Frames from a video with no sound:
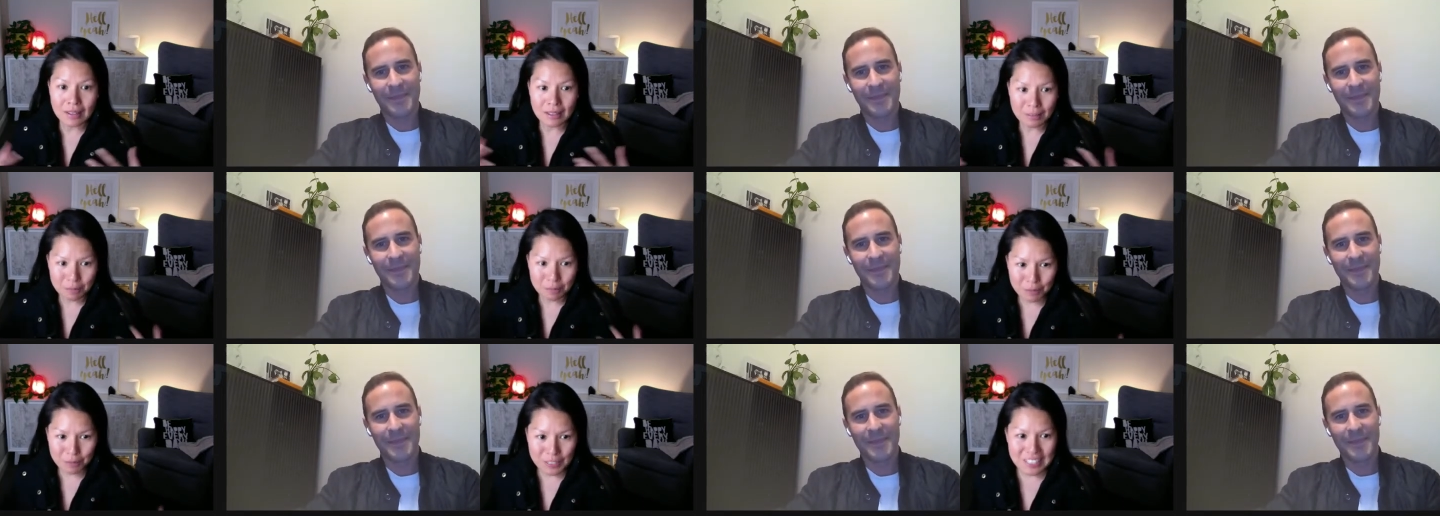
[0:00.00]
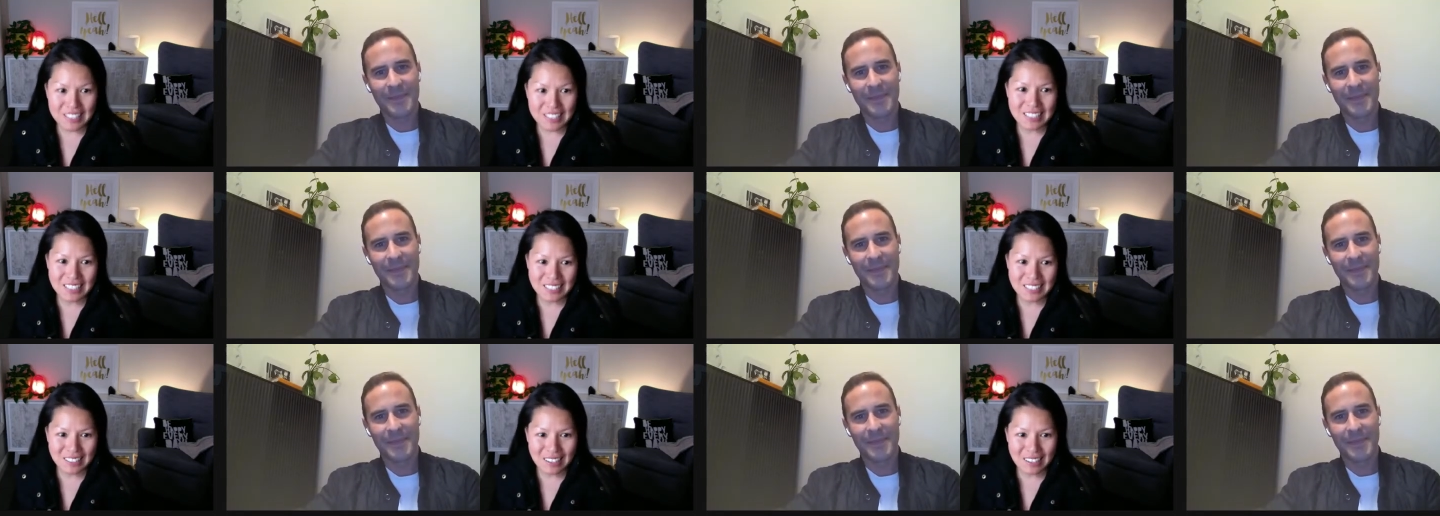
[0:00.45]

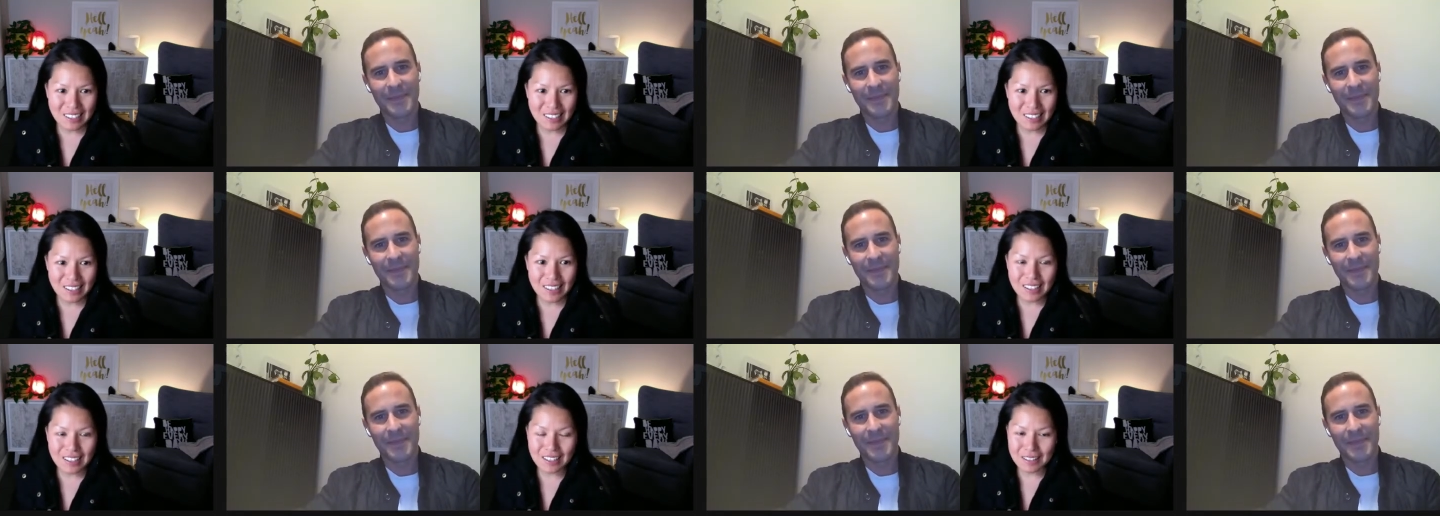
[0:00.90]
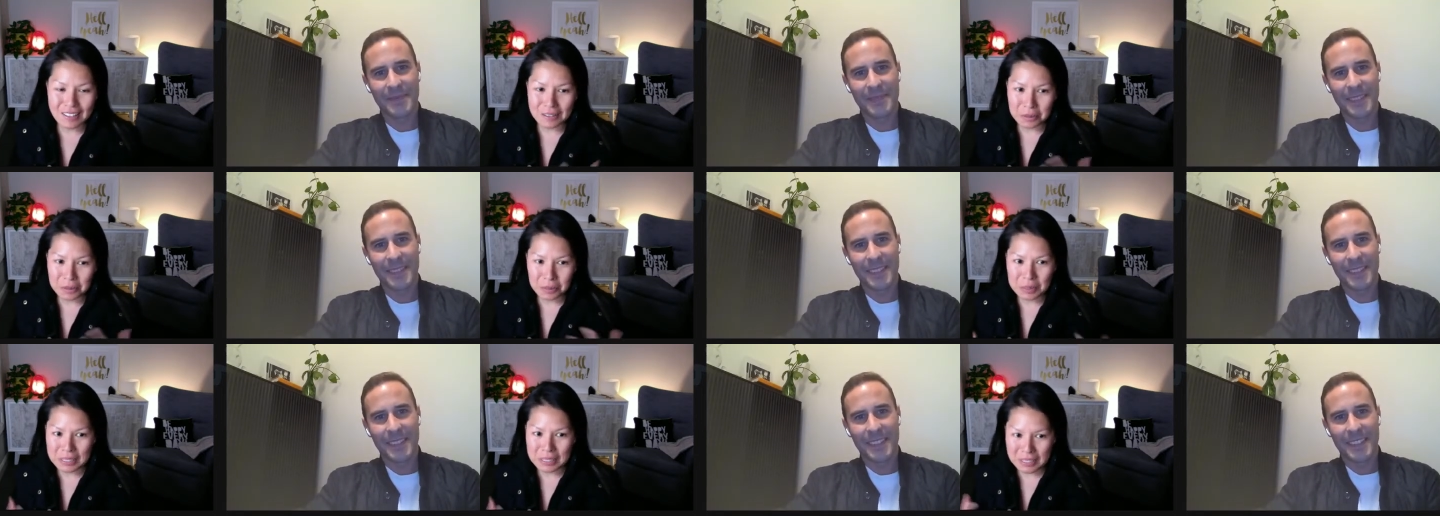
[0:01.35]
Speaker 1: investors are a
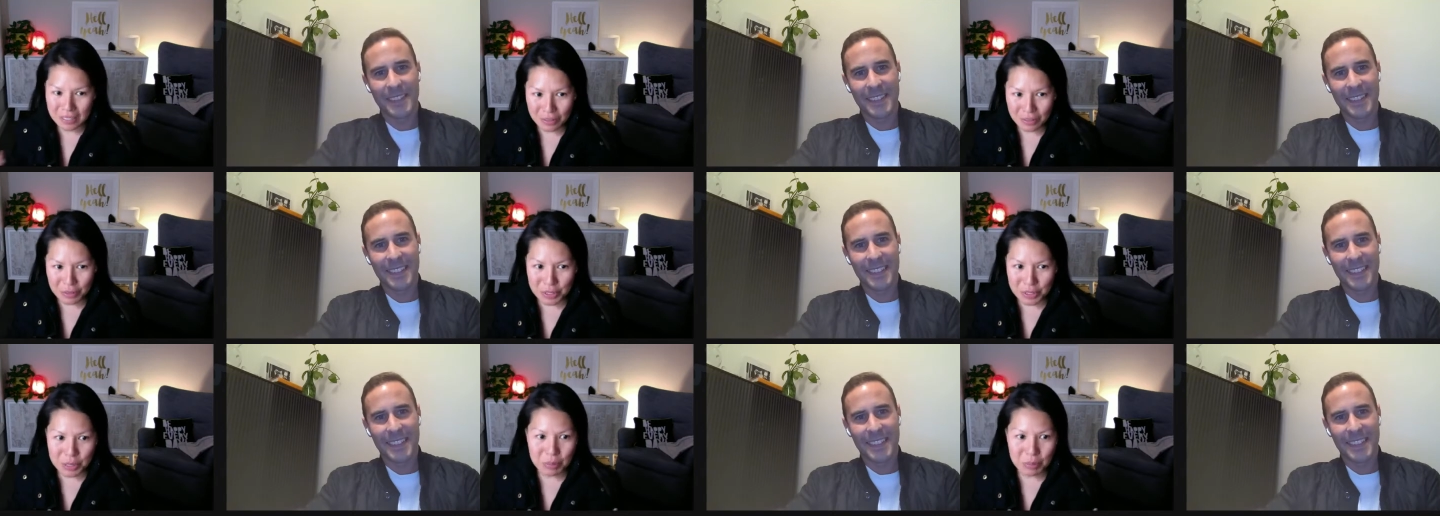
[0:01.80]
little bit nervous